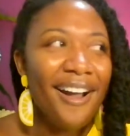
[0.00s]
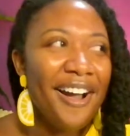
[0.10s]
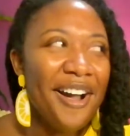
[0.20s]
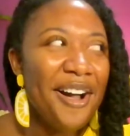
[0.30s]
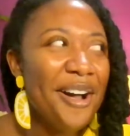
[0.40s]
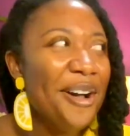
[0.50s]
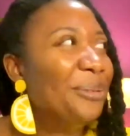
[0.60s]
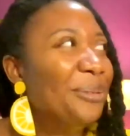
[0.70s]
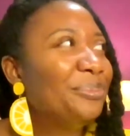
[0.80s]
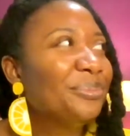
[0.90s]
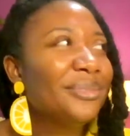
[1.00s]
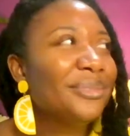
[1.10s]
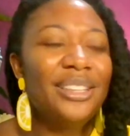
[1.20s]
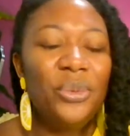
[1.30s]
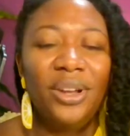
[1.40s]

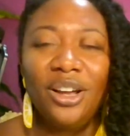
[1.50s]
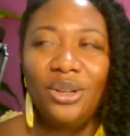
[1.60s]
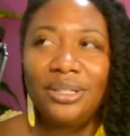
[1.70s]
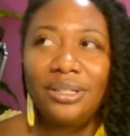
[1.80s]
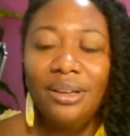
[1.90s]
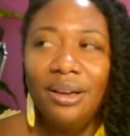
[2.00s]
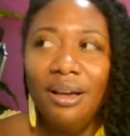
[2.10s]
Let's see what else.